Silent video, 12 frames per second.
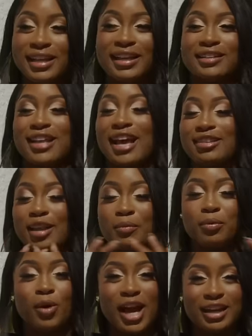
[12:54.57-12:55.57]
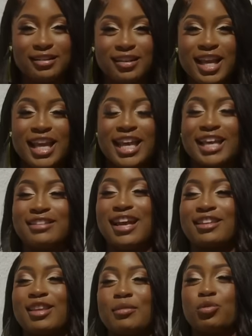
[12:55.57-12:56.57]
exact same price,
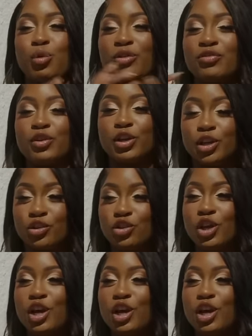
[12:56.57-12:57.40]
exact same square footage,